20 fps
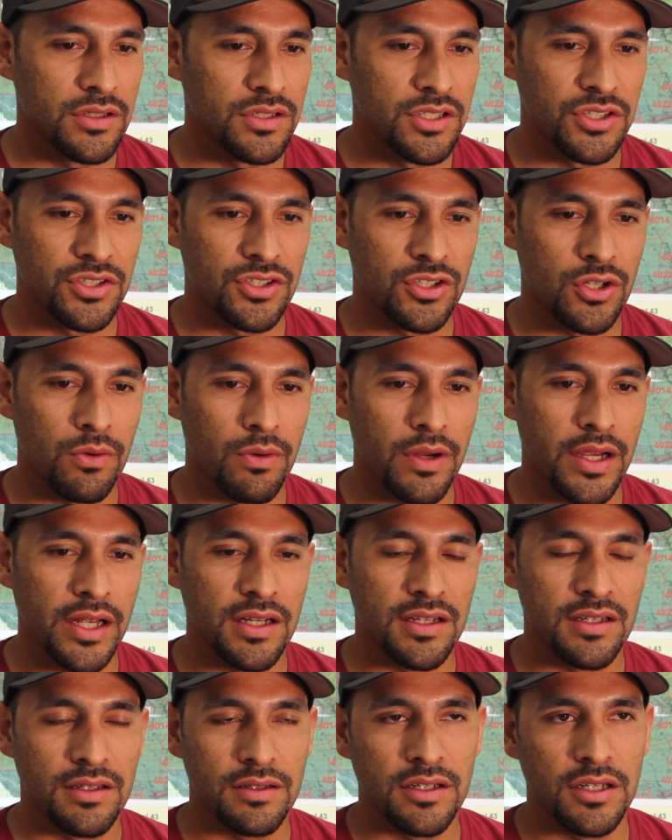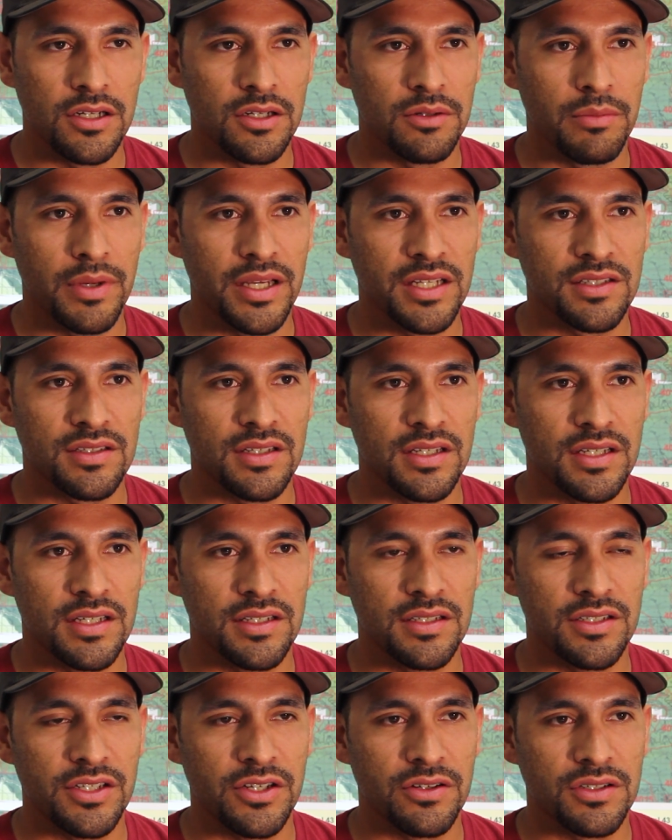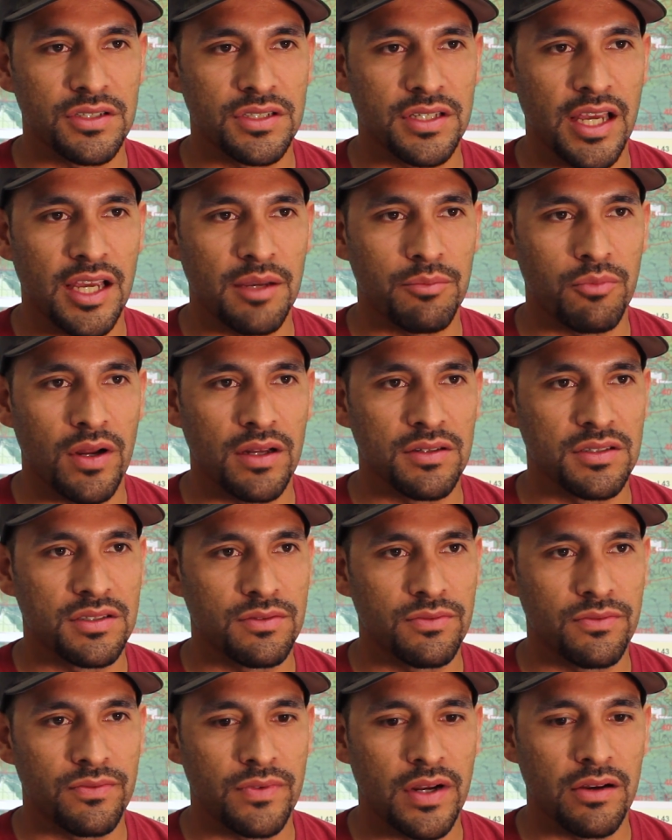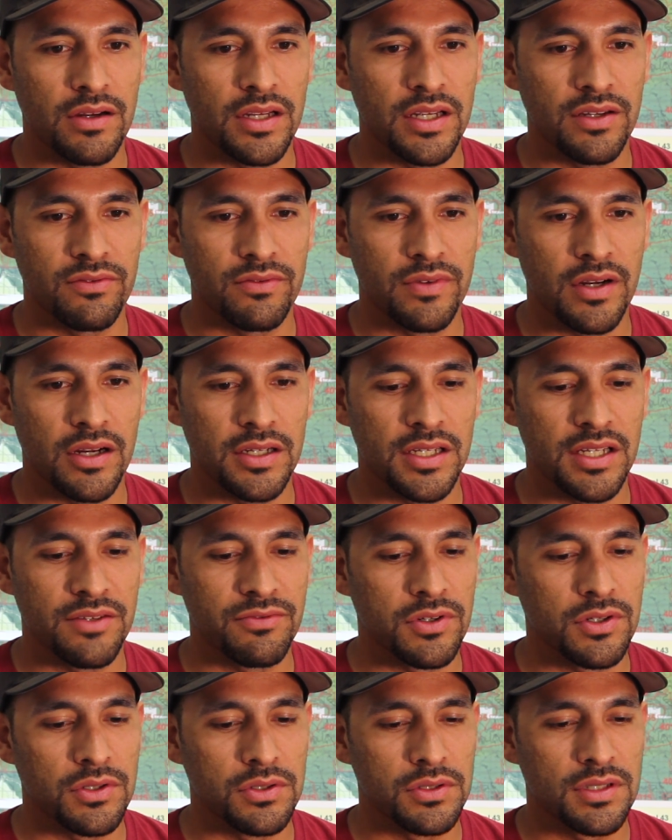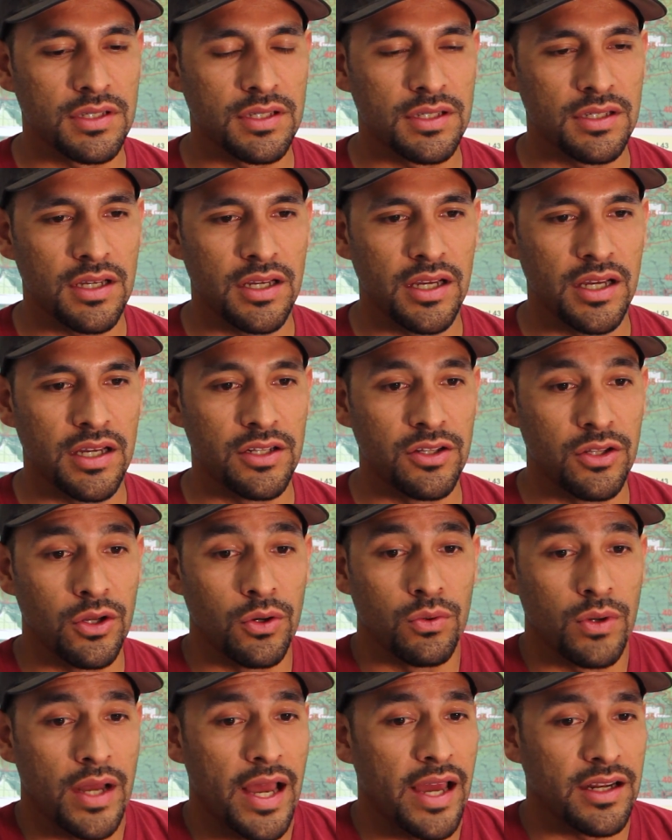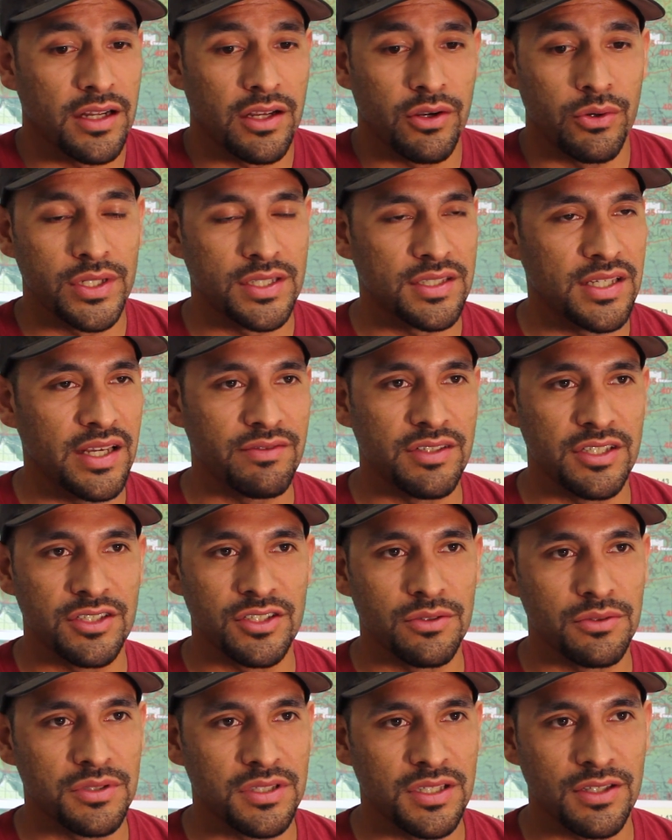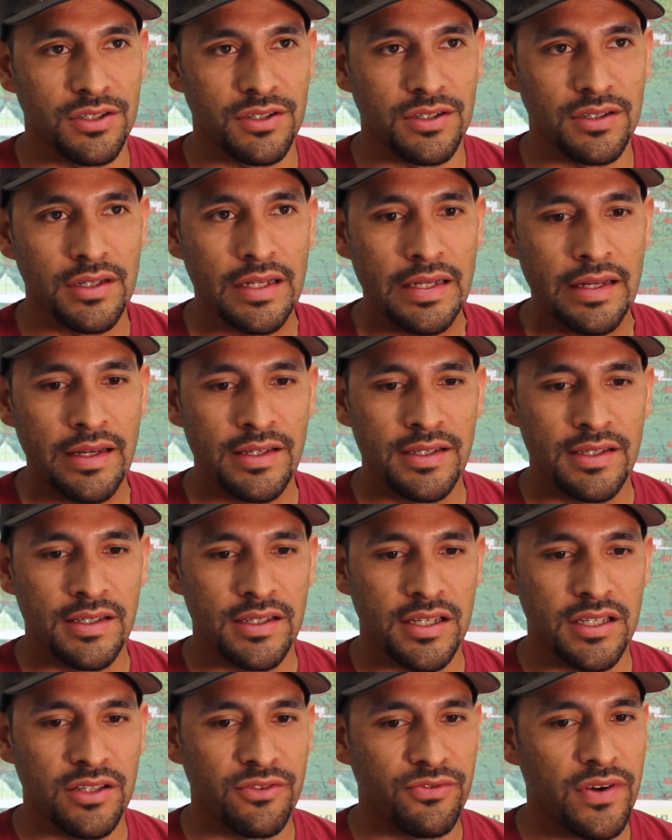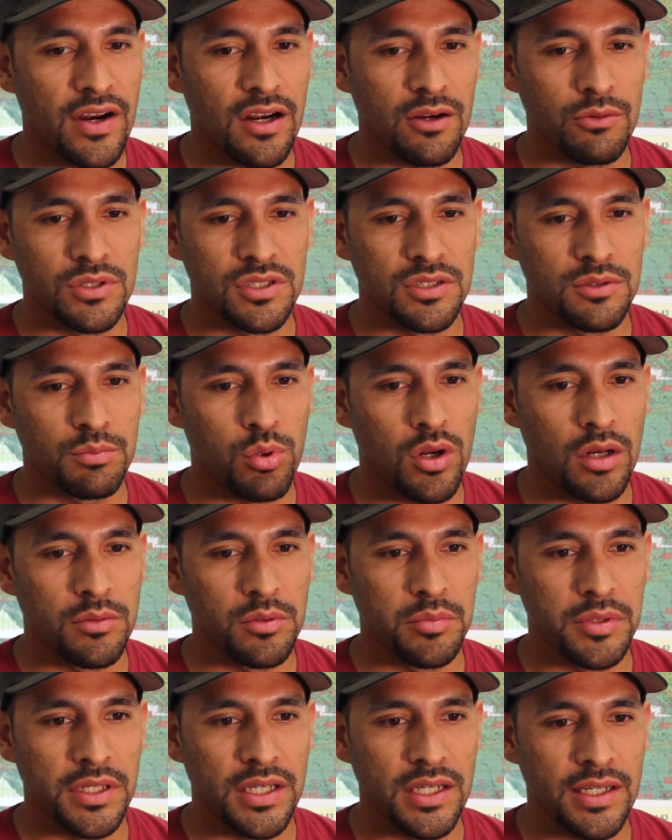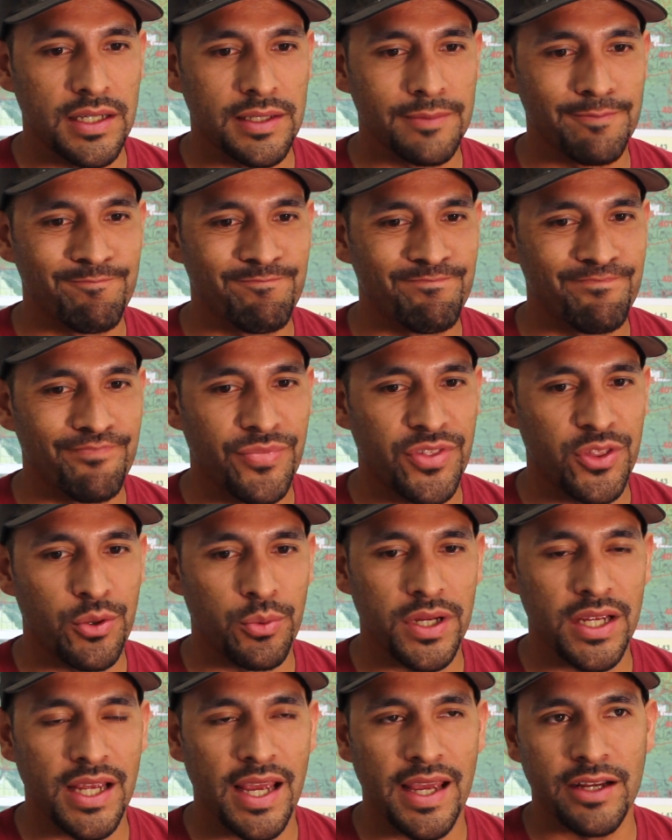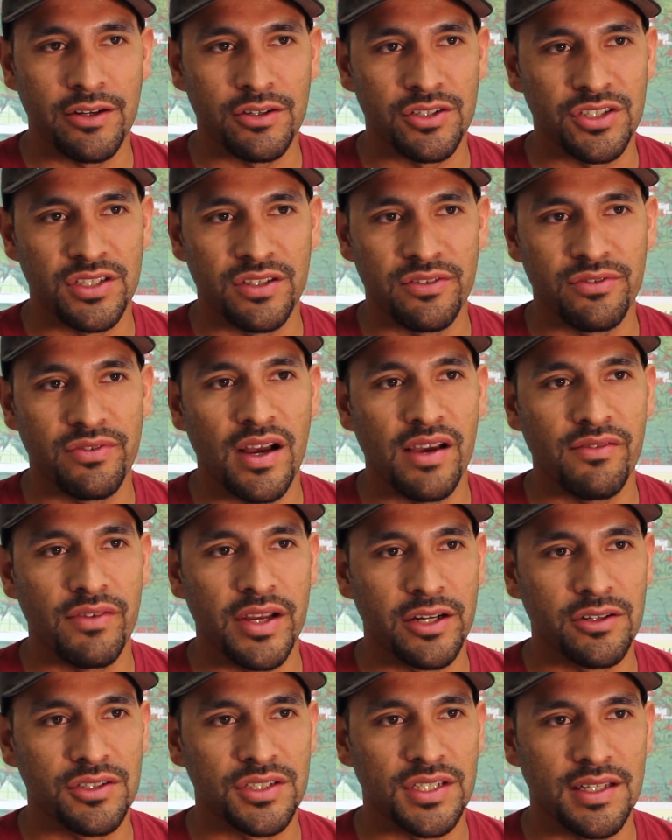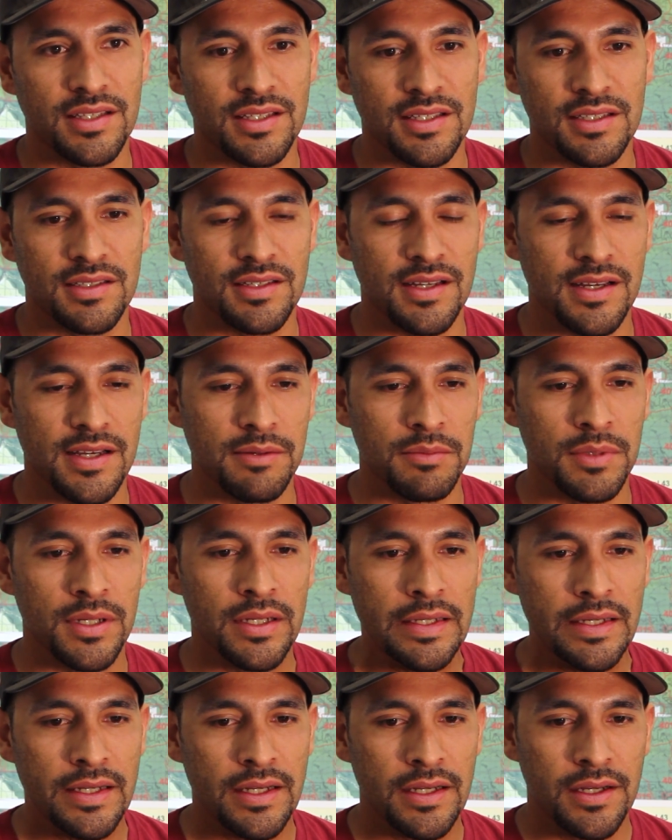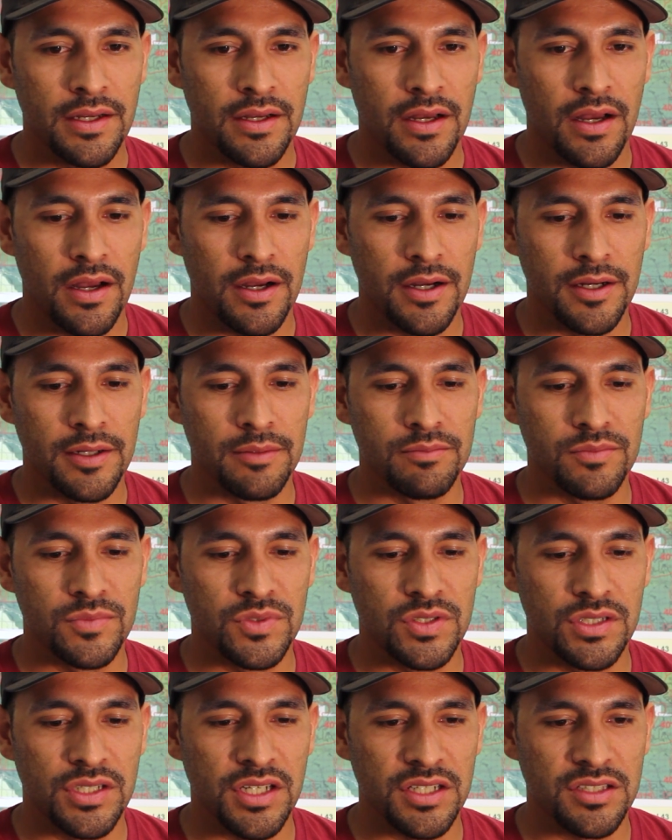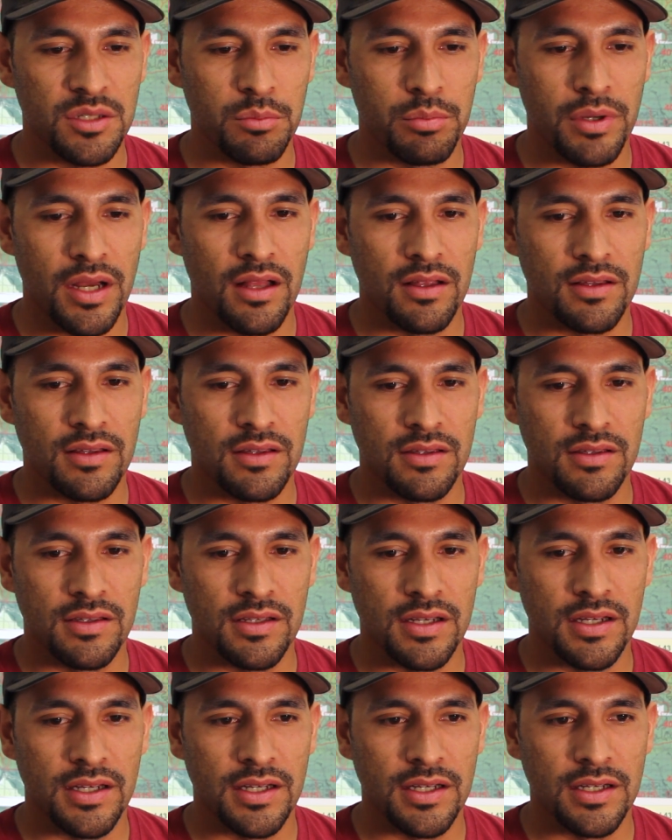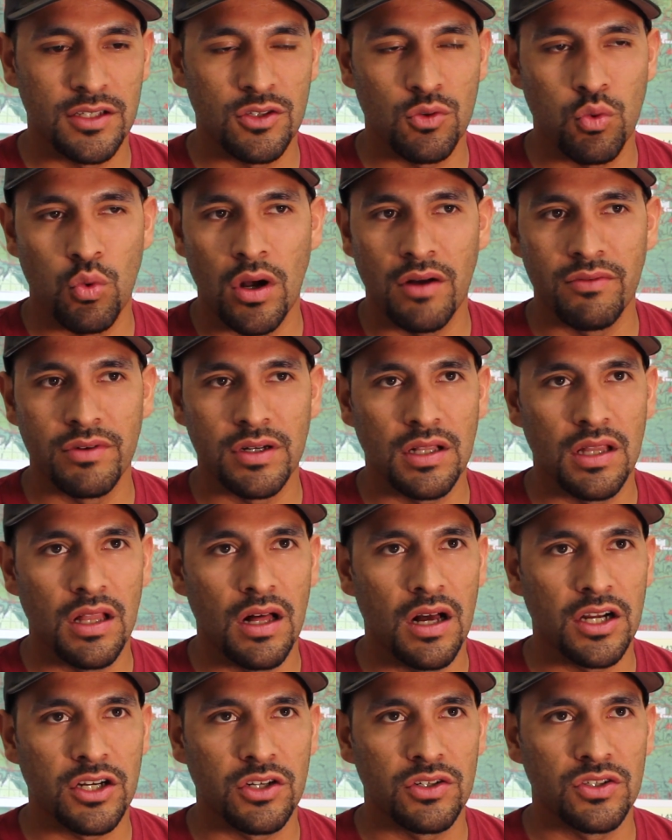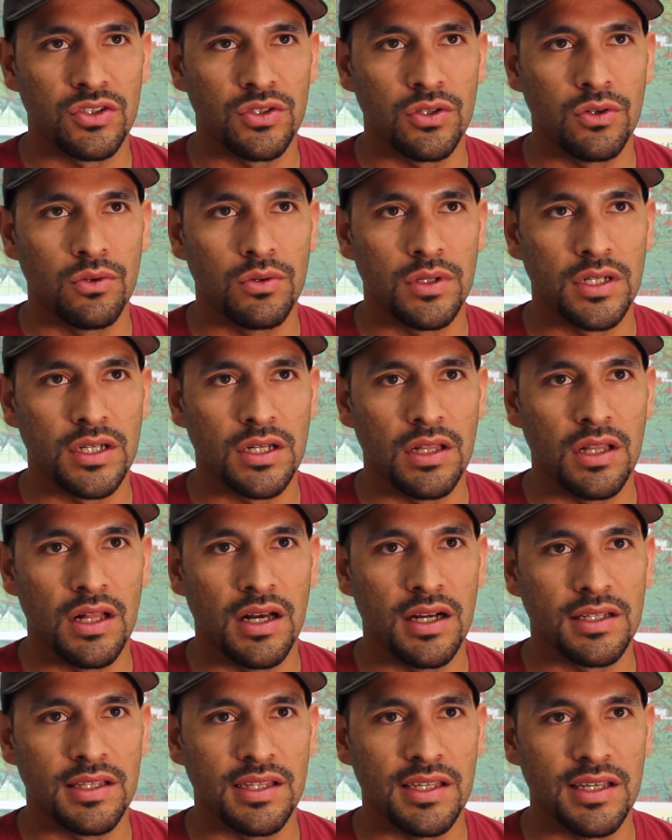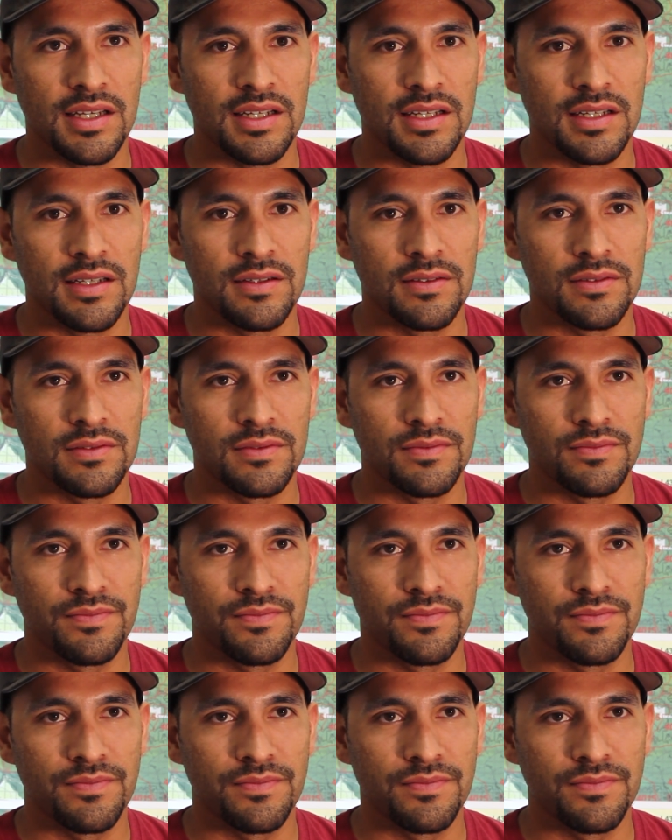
just terrain, and, makes your escape routes very, very difficult. No adequate safety zones either. And the fire was probably 3 acres to 5 acres at this time. Just about 12 o'clock or so, 1 o'clock, the